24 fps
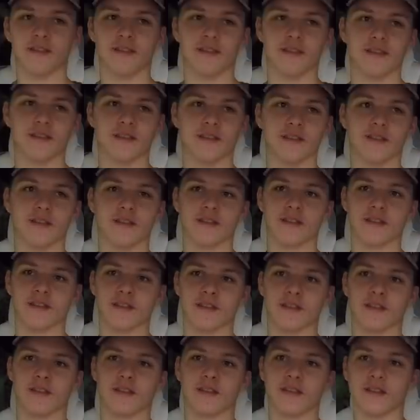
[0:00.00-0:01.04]

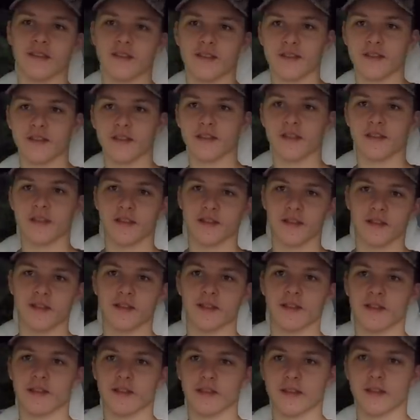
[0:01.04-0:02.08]

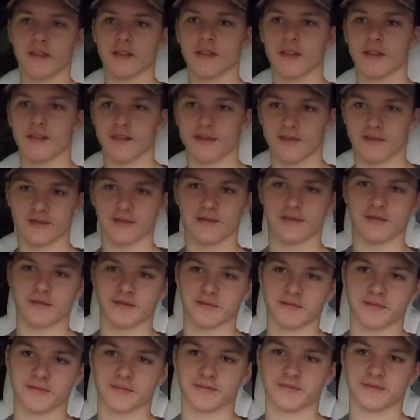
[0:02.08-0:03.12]

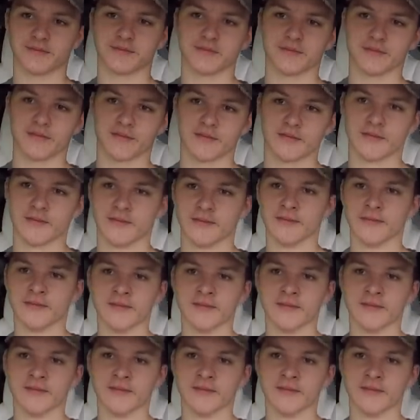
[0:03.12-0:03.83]
No words are spoken by the person on screen.